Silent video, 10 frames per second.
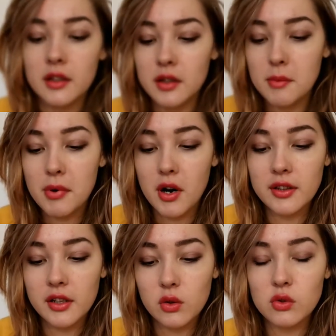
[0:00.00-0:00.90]
The
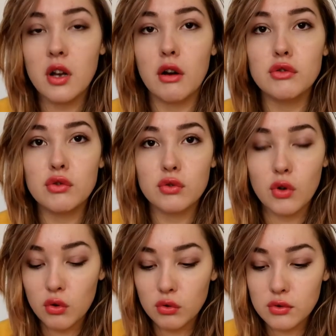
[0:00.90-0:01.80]
particles are
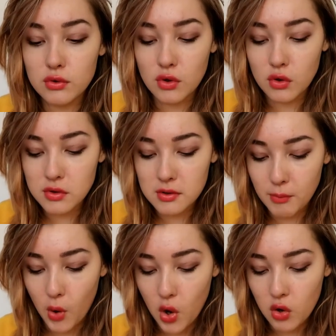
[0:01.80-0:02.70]
so
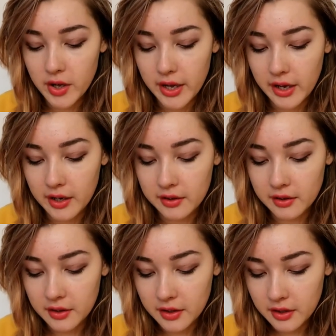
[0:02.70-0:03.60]
small and
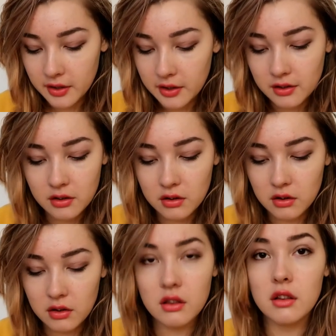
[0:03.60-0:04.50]

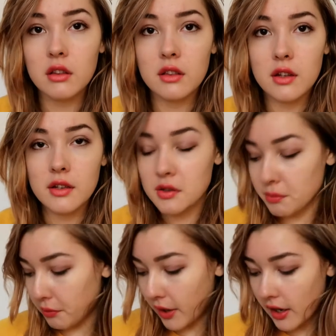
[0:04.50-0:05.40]
the
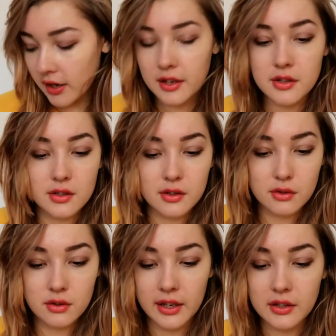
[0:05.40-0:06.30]
spray is
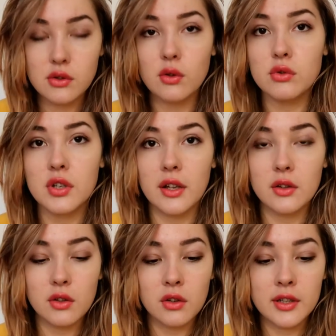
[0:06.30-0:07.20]
like so
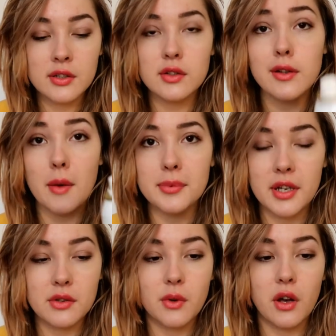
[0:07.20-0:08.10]
gentle. It stops
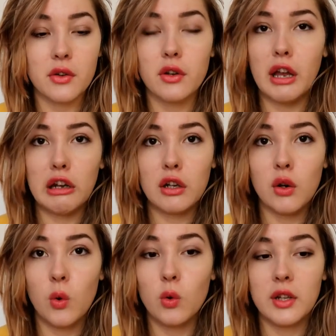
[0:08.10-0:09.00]
as well. You cannot
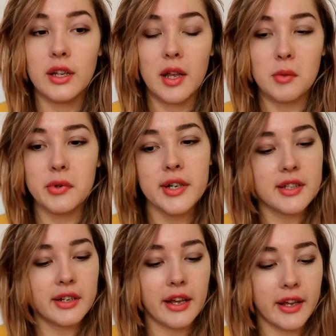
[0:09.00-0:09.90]
hold it and press
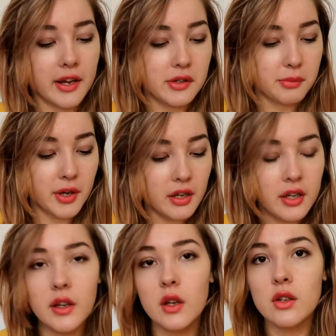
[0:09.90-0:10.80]
it like hairspray.
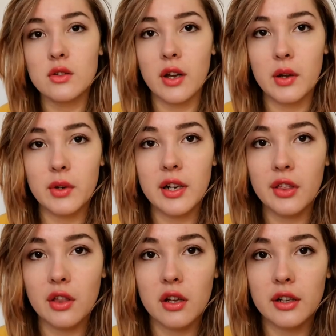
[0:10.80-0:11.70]
So I really
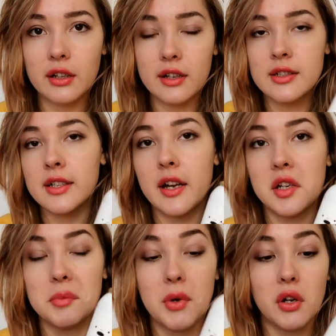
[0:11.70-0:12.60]
thought in this kind
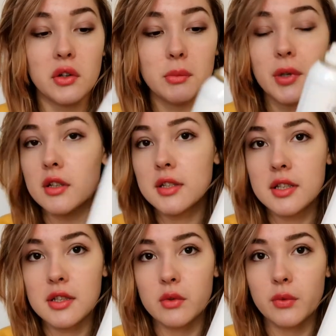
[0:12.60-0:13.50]
of bottle, because
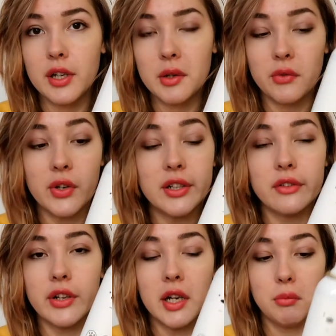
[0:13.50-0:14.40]
this is a
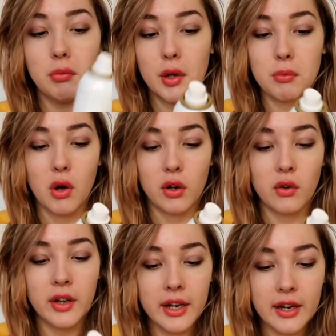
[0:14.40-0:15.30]
really big
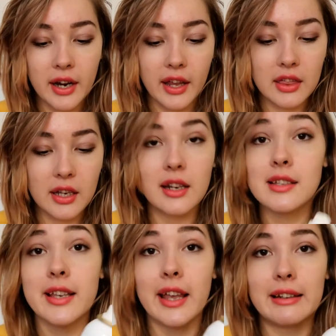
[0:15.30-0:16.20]
bottle, I think
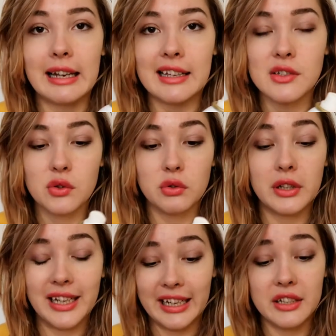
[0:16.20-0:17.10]
this can last you
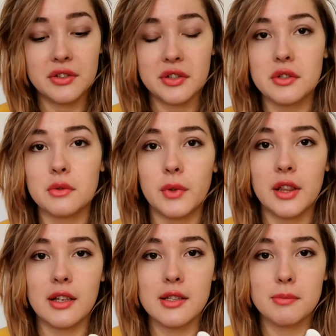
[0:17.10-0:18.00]
ages with
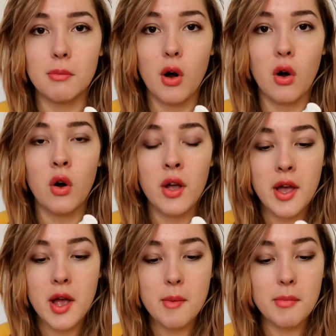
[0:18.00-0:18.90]
this small
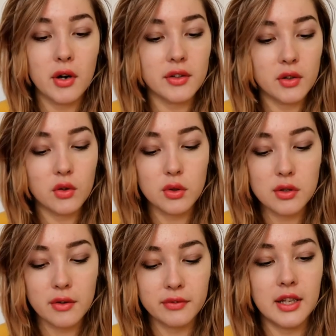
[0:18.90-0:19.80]
particles
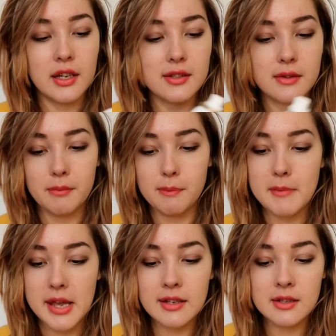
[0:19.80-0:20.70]
of this
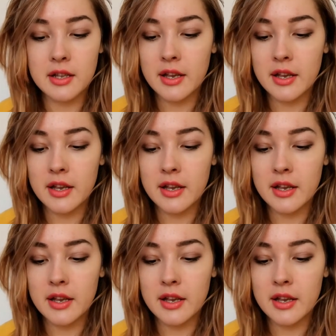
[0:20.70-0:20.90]
mist.